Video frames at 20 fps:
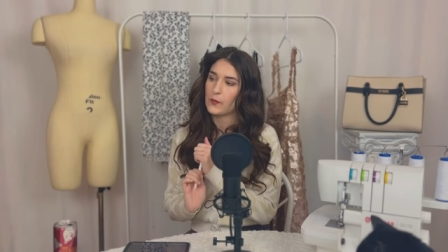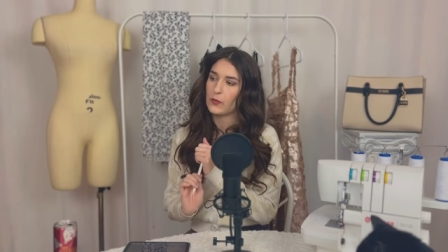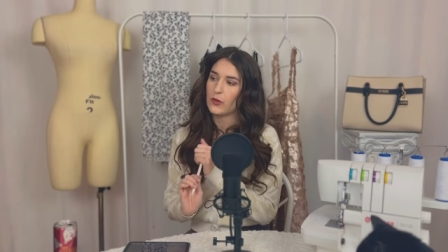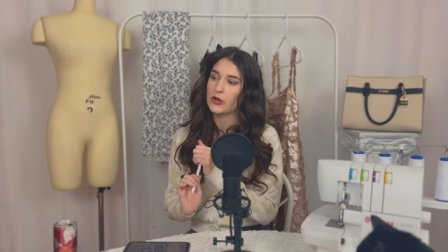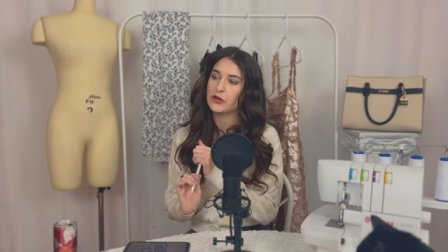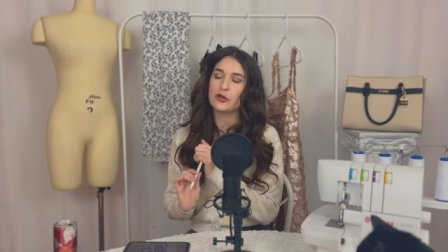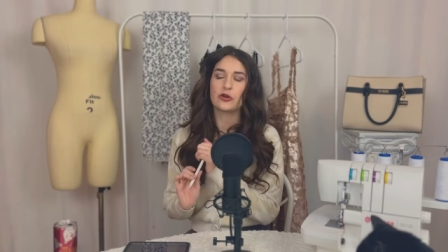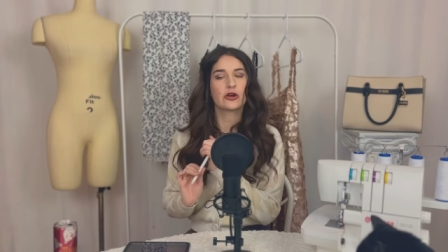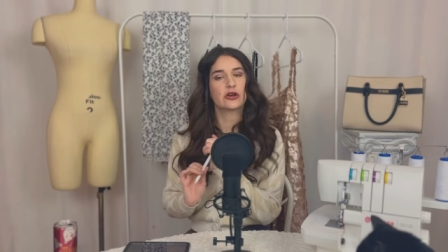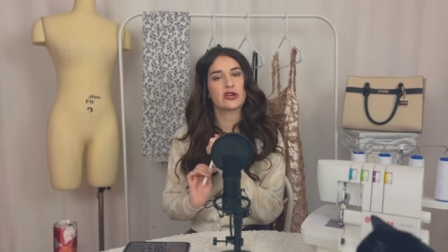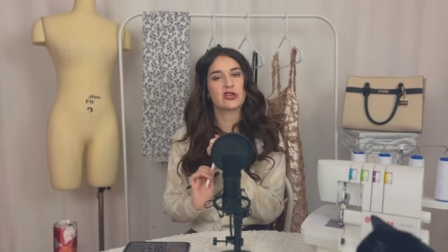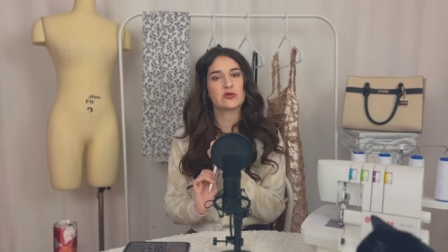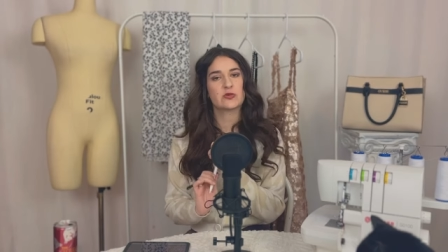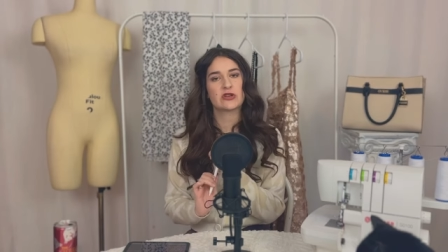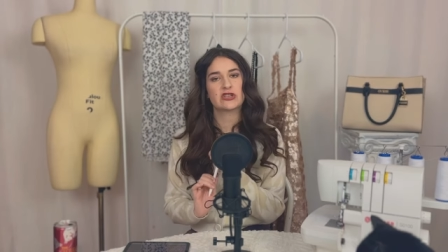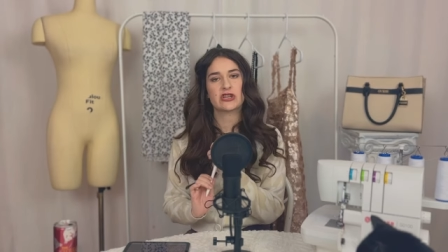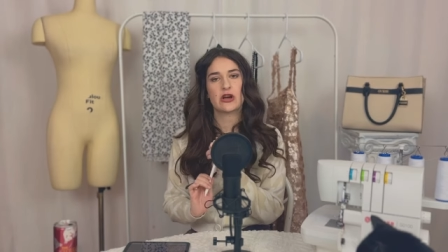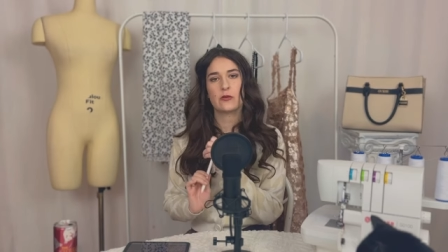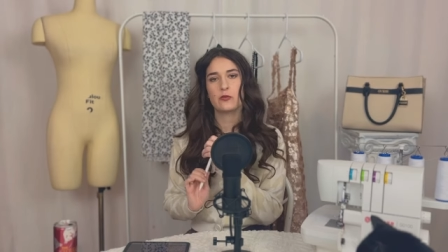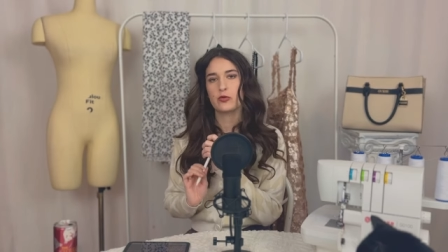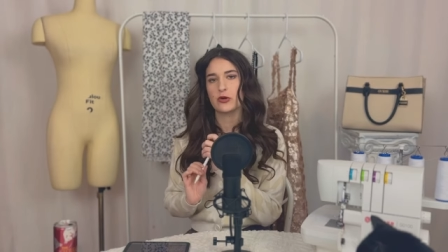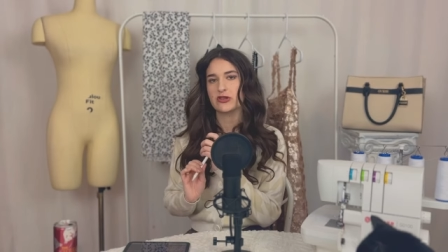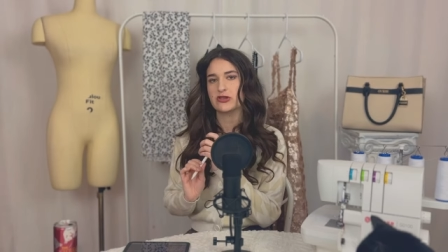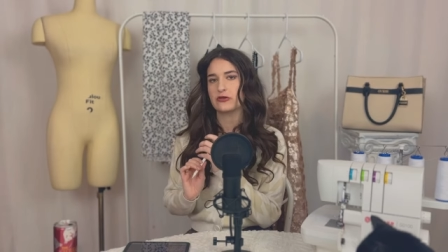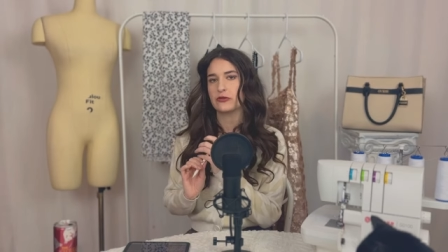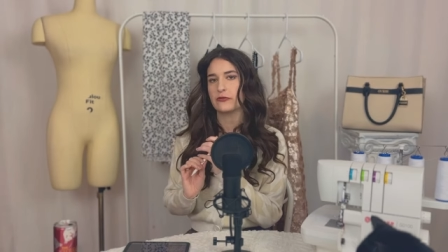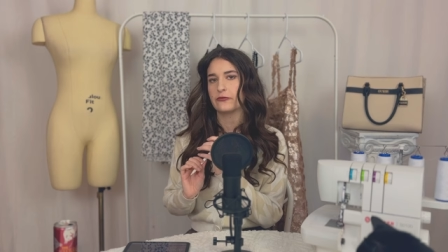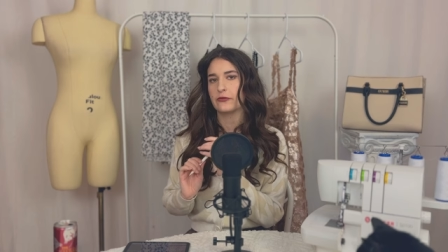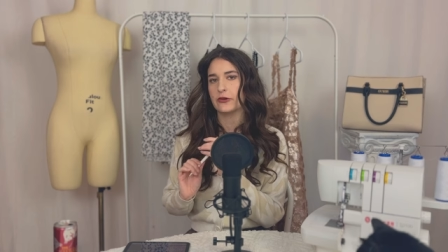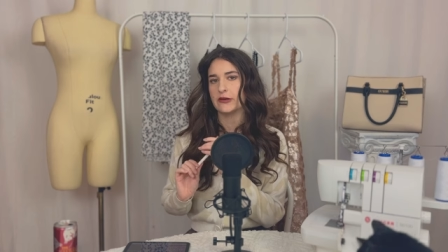You're gonna switch out
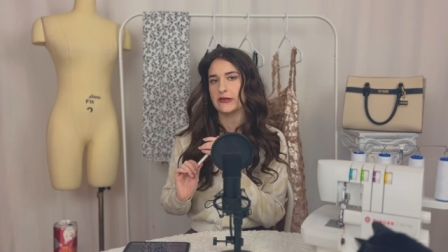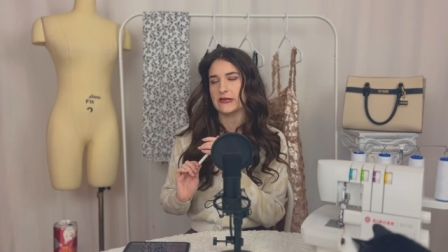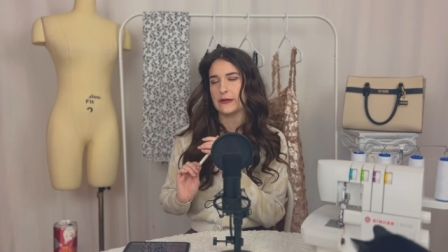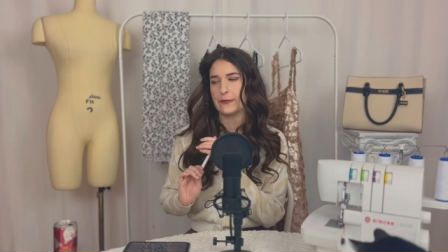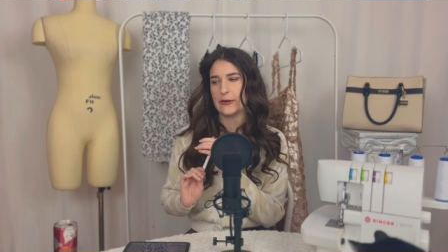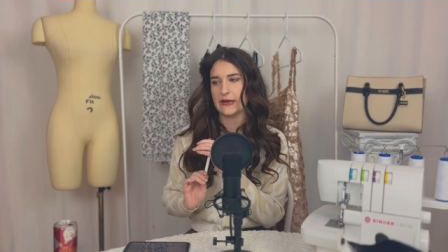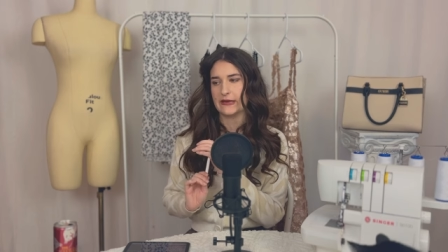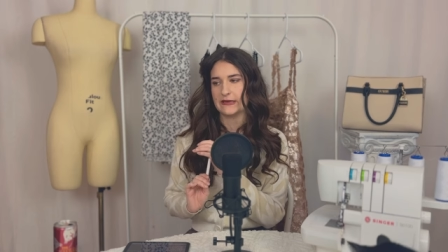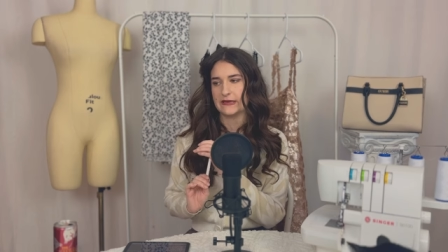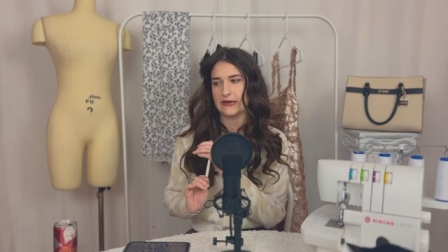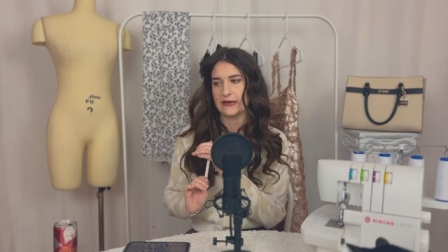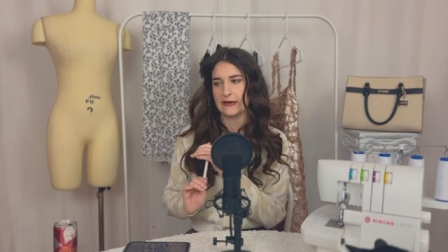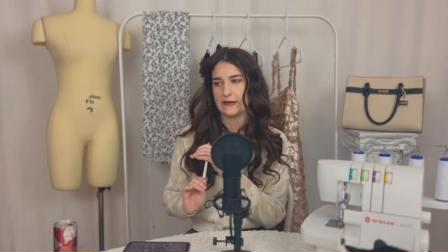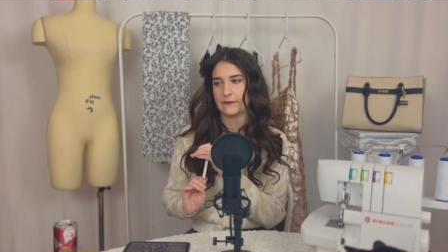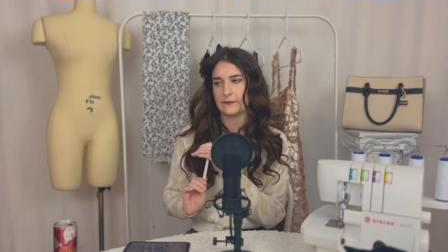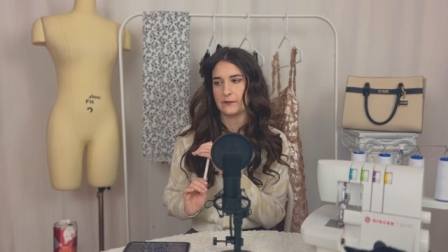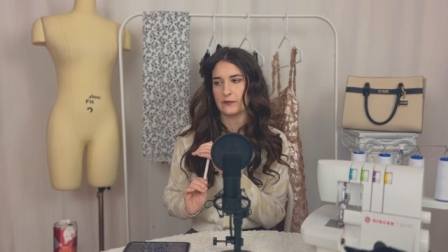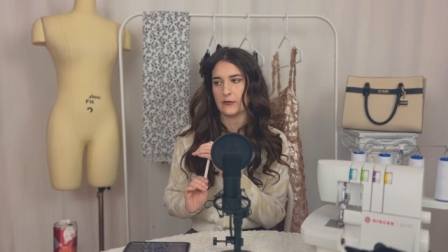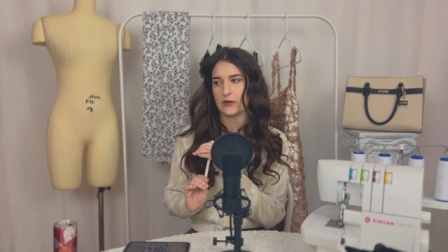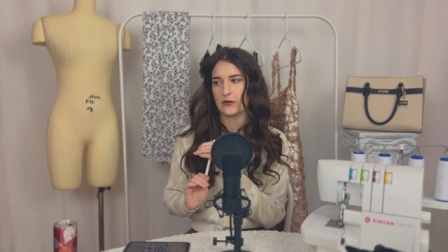presser foot depending.